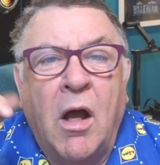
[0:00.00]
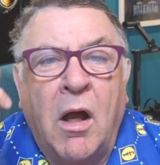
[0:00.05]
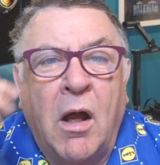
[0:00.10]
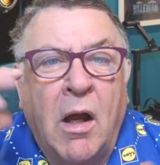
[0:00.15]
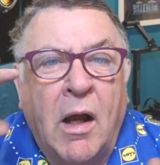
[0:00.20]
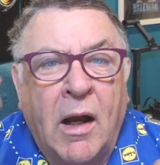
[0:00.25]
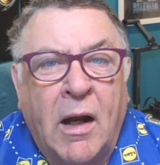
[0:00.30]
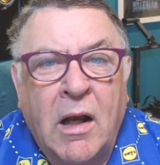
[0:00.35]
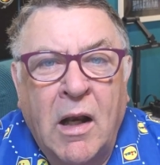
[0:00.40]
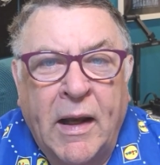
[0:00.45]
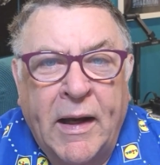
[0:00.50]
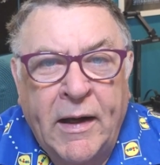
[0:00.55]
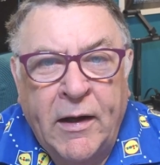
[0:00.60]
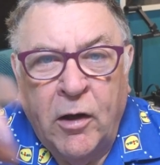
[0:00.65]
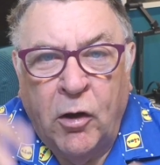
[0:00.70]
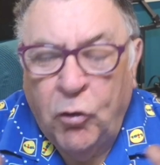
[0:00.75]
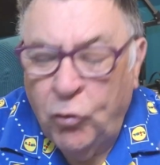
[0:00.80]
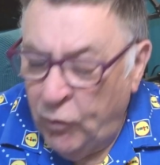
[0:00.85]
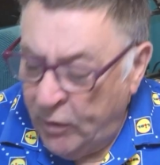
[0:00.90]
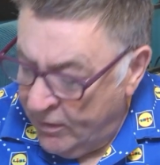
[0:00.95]
I
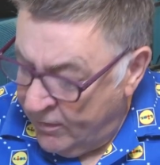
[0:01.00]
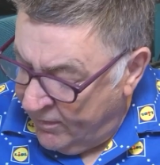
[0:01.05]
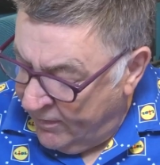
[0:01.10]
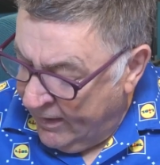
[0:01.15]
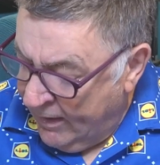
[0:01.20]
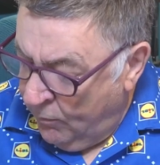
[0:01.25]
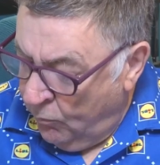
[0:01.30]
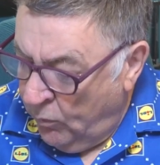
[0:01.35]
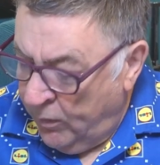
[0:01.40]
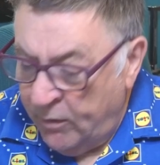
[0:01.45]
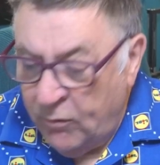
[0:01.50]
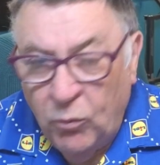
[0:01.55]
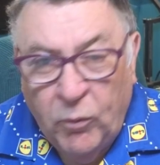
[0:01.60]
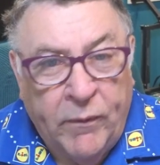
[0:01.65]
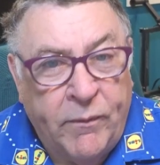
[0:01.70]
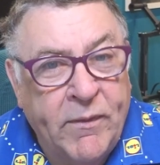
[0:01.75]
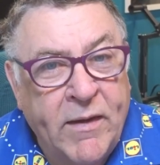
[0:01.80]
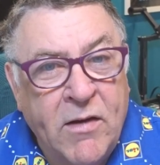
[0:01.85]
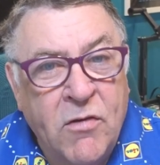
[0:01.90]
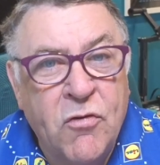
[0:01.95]
cleaned and greased them
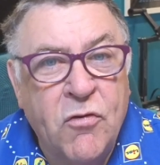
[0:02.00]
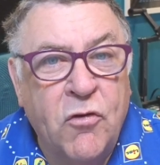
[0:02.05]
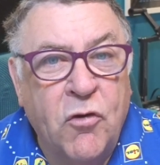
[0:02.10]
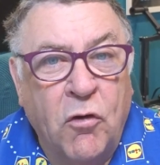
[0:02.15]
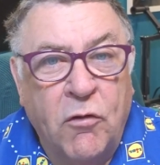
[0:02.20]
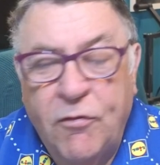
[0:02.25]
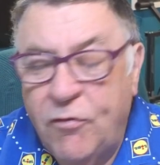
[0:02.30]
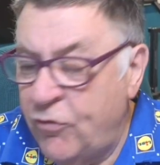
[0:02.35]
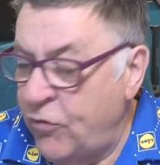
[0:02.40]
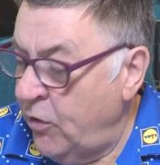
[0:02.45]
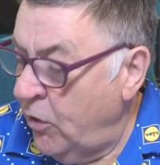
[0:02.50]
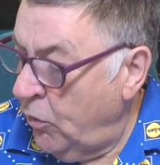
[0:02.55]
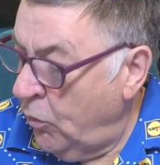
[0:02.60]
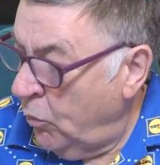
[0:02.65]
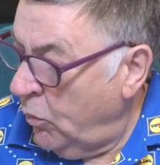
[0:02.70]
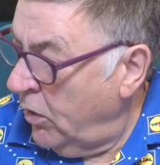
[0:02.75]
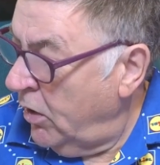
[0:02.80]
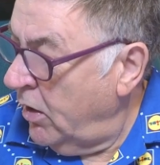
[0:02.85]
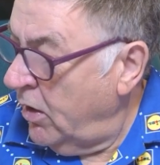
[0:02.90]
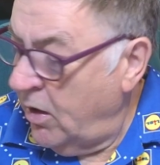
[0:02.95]
with this stuff.
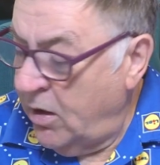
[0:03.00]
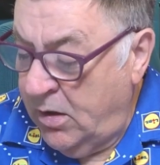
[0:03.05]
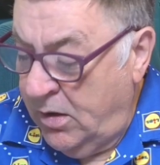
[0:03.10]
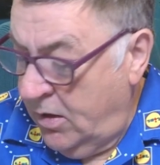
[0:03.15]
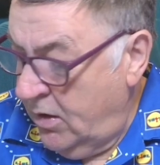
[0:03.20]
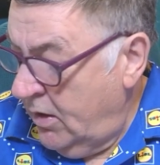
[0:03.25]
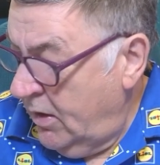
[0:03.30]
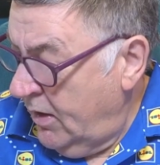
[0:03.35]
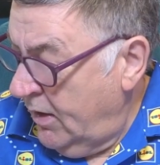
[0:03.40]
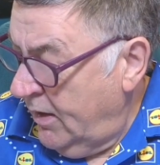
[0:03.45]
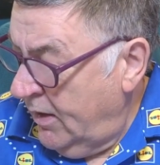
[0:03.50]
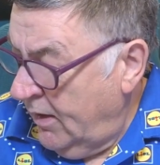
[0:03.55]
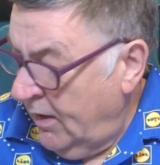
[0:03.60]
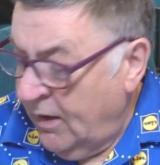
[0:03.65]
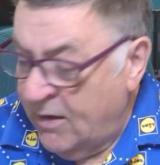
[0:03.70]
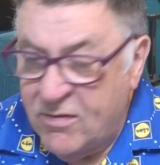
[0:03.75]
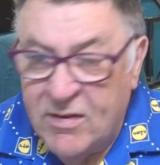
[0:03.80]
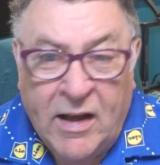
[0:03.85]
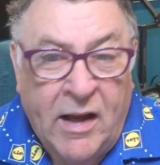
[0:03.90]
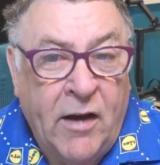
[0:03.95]
So,
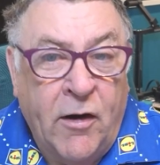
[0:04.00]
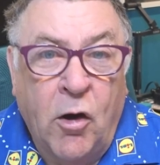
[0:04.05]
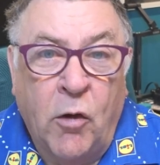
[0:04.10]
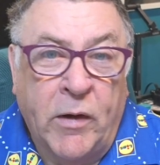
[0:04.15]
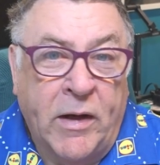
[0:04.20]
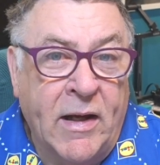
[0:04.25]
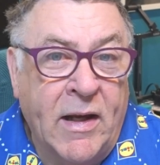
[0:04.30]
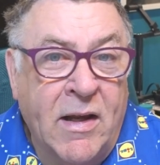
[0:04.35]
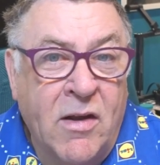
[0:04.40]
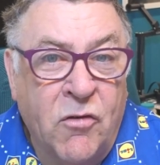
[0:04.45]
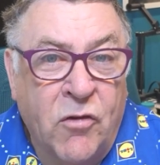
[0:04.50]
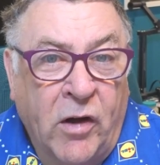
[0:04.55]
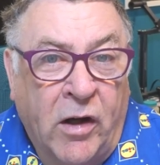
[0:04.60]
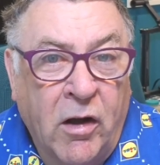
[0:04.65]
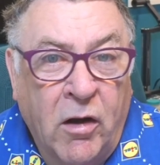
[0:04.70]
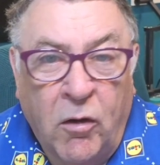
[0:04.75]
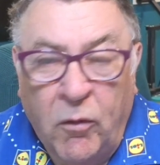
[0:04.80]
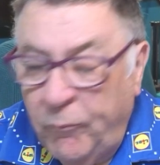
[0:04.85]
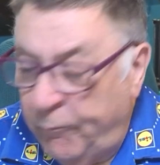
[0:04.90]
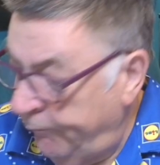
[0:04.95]
like I say, I know years
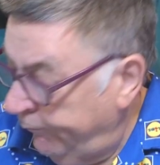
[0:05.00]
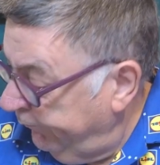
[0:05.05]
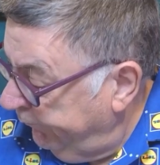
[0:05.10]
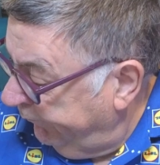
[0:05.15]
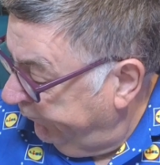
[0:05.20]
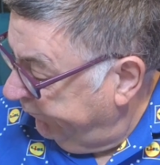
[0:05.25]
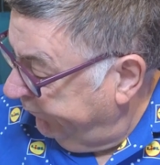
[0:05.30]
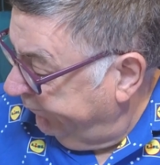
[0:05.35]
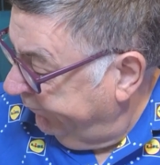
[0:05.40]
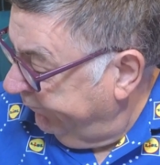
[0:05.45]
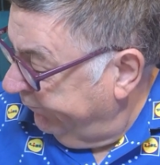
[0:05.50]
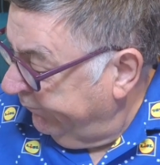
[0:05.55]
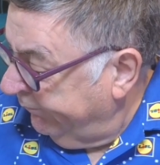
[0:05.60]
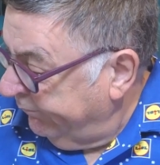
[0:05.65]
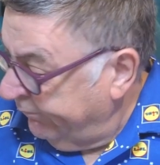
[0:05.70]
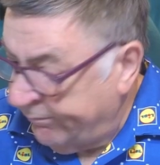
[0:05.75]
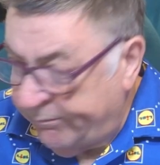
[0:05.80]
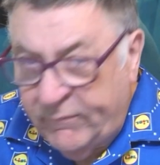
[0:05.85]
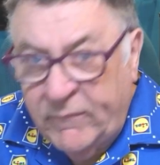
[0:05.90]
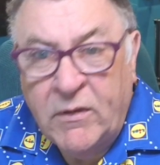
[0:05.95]
ago
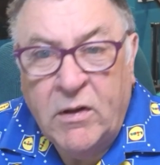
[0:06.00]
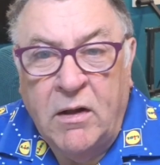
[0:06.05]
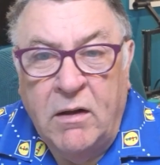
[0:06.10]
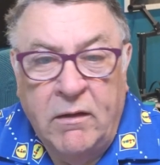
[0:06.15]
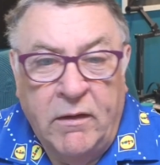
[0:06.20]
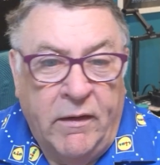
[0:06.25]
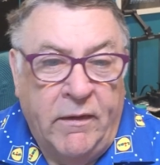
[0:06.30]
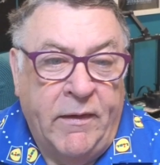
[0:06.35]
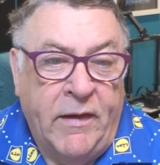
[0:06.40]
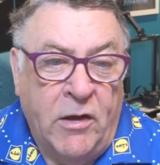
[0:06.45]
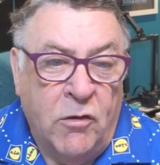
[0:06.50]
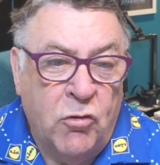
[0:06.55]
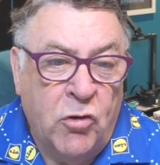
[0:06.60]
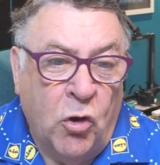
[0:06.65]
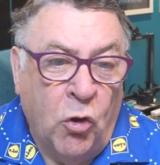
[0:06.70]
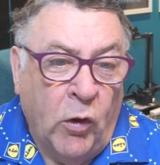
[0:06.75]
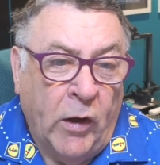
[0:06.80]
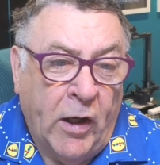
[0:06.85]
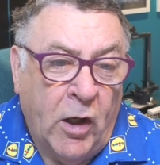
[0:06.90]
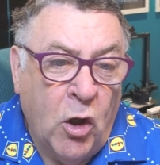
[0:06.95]
they used
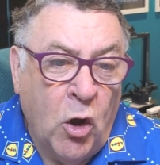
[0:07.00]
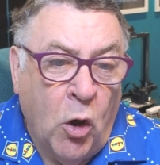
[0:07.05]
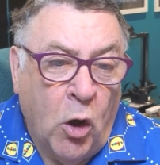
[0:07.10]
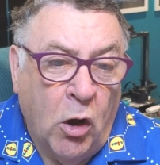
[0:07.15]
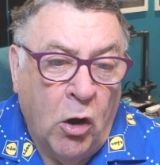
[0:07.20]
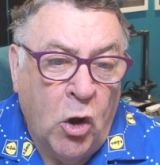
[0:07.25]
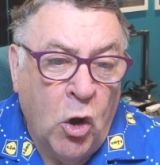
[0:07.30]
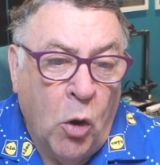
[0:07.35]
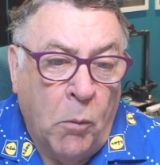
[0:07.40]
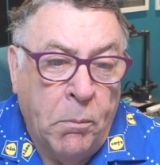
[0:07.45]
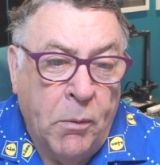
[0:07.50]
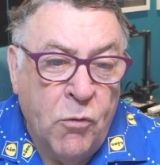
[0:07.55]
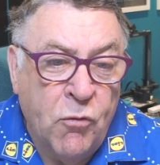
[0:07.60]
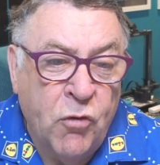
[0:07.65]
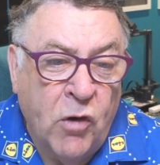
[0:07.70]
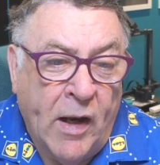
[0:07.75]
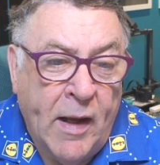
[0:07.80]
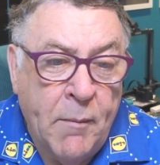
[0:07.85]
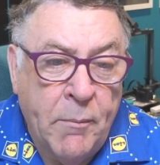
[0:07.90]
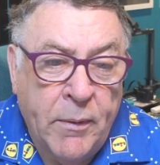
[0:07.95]
to call it copper
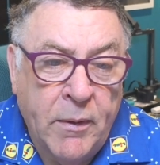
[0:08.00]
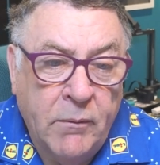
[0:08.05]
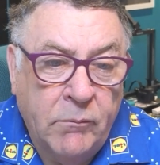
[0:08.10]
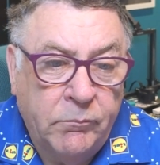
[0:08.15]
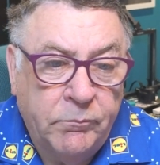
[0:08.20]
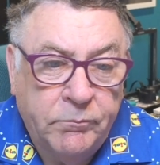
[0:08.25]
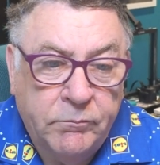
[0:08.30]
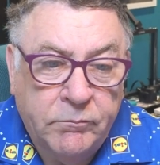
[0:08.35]
slip,